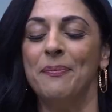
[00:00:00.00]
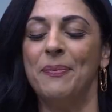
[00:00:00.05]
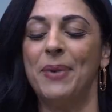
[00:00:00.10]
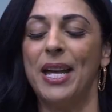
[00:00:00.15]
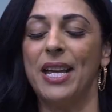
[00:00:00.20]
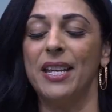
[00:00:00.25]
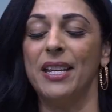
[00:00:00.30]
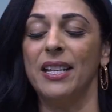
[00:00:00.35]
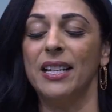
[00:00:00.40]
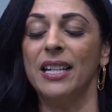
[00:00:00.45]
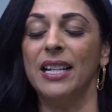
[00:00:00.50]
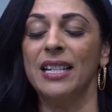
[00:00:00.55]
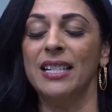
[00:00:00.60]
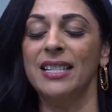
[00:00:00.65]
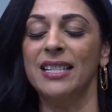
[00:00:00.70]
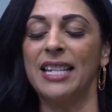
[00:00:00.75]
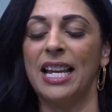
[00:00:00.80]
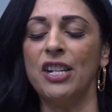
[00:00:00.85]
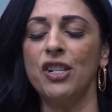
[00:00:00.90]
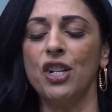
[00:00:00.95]
But
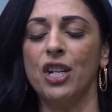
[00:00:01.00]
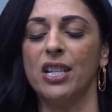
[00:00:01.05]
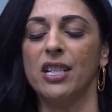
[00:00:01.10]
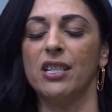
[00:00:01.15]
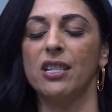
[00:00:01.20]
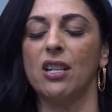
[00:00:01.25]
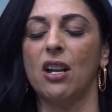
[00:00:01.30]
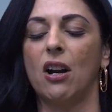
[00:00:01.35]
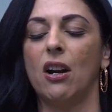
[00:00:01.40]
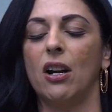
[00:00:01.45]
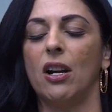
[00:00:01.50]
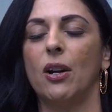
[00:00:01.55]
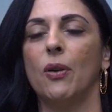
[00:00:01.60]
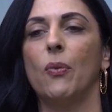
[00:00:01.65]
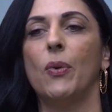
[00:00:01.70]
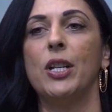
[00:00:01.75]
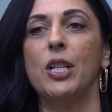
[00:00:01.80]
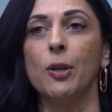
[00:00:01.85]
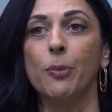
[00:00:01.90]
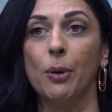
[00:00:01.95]
concessions are
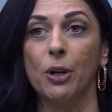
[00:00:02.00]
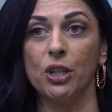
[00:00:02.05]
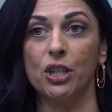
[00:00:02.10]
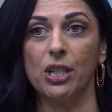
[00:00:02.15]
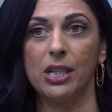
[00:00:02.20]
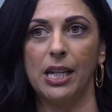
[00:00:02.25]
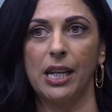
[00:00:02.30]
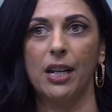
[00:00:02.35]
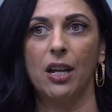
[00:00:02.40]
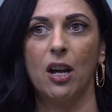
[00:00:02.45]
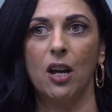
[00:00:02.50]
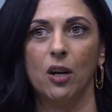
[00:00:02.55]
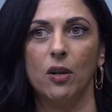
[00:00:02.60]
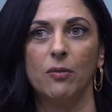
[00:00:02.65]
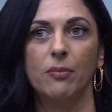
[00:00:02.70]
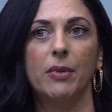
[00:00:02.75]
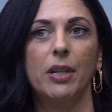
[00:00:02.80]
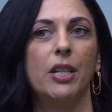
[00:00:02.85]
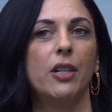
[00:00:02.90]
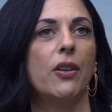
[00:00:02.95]
when you're purchasing a
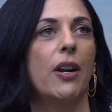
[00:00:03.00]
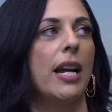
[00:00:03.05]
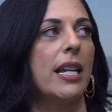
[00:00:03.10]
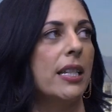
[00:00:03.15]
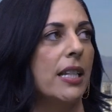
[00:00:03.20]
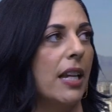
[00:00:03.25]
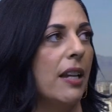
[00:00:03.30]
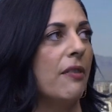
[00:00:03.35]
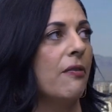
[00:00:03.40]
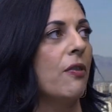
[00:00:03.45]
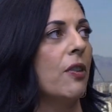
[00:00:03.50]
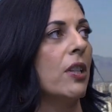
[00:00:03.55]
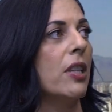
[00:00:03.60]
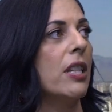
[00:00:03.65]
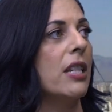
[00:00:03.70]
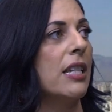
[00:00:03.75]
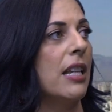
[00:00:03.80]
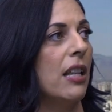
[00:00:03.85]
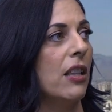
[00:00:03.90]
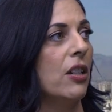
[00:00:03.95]
home and you're asking for the
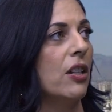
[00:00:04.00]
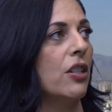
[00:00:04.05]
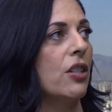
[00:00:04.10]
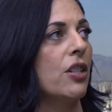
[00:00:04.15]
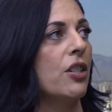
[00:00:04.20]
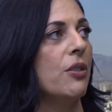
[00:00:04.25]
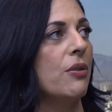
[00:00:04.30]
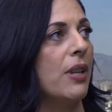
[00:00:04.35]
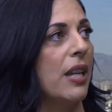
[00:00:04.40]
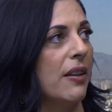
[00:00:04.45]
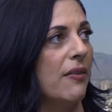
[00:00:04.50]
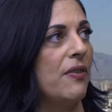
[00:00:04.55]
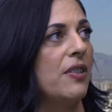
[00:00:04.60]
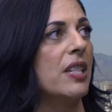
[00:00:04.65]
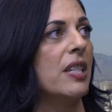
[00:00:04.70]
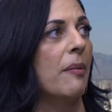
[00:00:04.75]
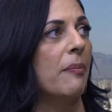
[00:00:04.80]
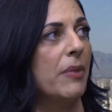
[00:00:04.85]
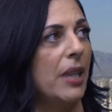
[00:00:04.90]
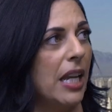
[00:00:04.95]
seller to give
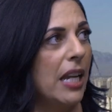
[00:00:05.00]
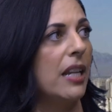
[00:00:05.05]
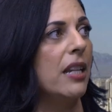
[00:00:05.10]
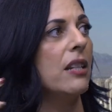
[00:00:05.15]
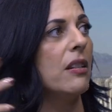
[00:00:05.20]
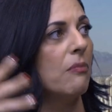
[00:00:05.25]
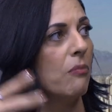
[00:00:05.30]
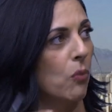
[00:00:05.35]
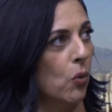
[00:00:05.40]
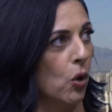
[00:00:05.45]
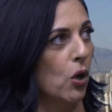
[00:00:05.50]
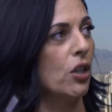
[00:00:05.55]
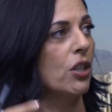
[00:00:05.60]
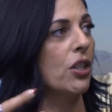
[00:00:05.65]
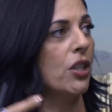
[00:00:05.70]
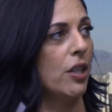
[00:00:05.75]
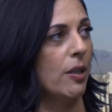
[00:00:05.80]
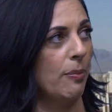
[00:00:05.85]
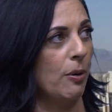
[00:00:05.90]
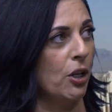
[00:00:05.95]
something more
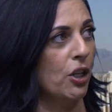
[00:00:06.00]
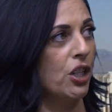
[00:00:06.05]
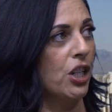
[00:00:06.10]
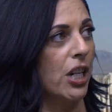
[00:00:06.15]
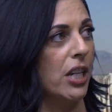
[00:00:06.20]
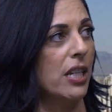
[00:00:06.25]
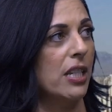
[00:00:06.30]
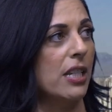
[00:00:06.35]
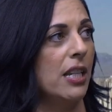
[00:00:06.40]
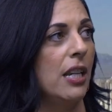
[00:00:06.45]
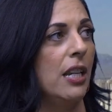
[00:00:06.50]
to the purchase.